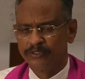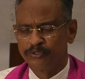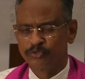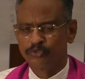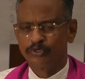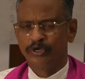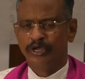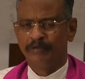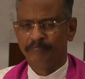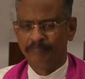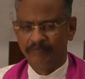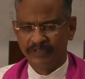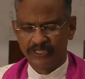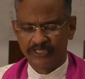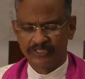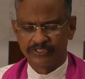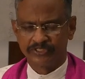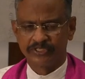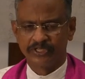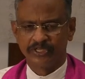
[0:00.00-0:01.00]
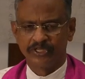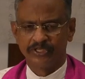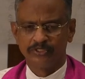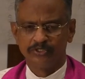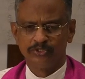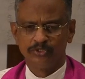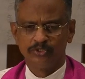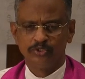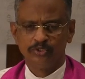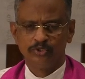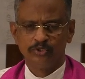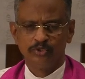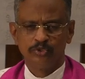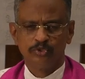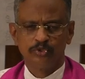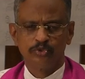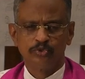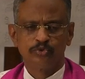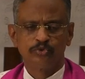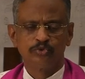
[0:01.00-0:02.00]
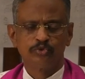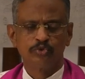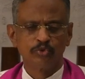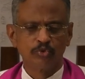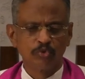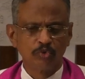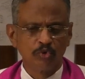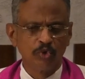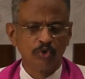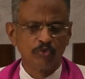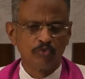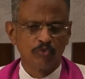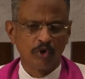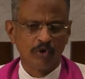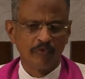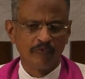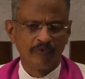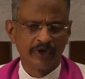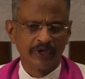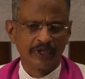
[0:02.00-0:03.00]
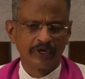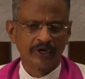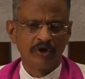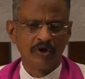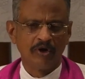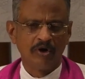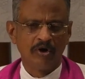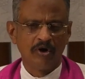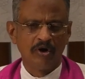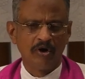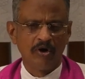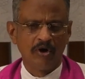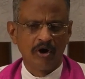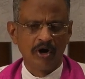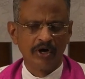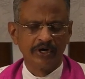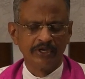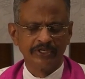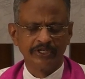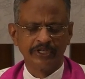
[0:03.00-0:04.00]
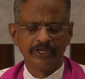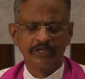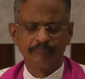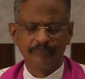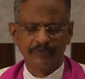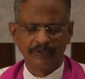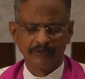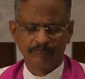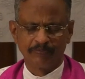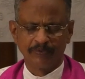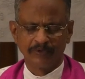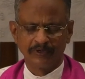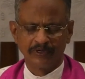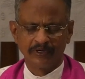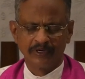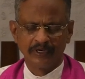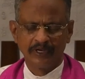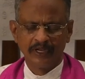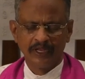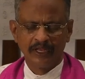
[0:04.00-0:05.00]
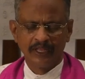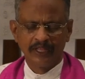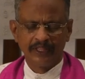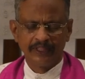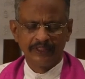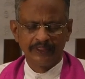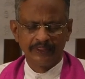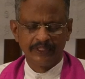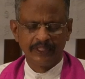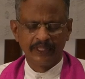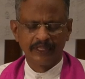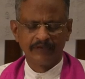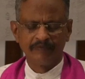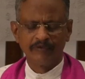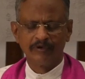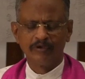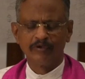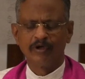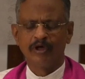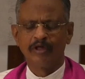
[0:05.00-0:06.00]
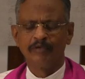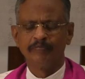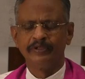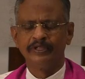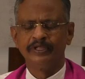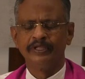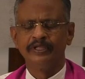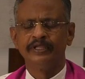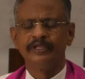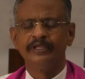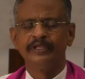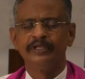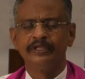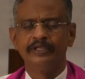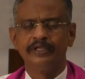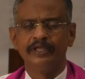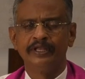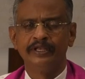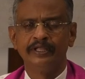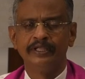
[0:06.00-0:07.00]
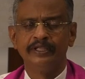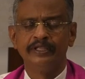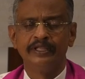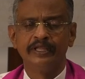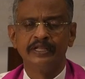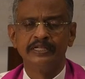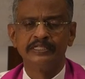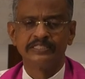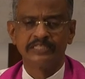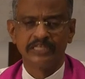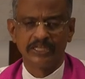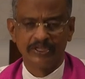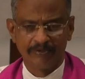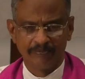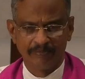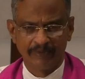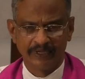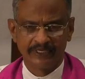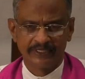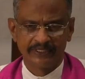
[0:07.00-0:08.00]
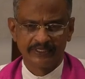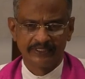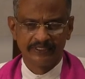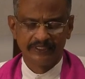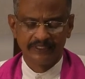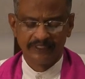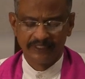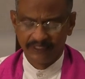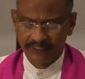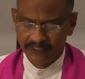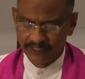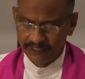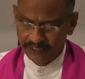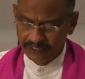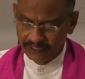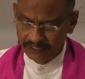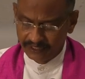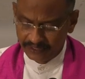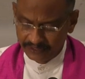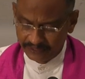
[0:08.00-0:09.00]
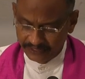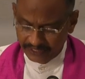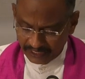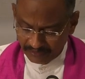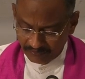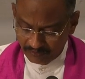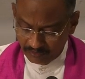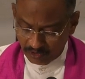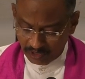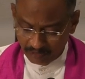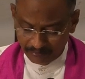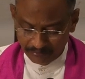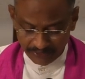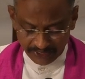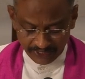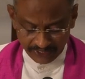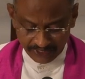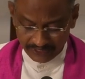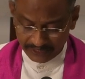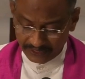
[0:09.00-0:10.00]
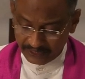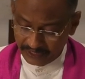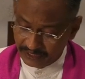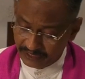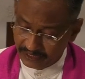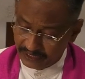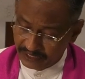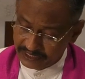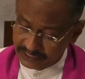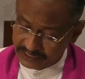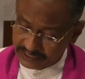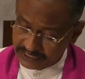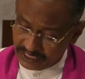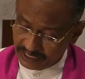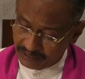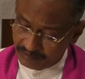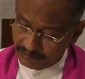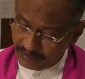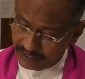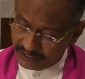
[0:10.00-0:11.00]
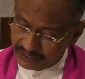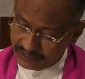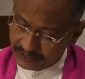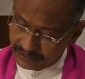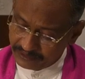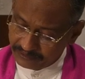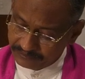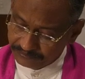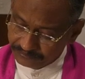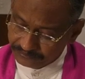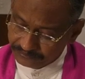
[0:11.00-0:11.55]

to administer, to rule over ordinary people there will not be any enslavement. There will not be any enslavement.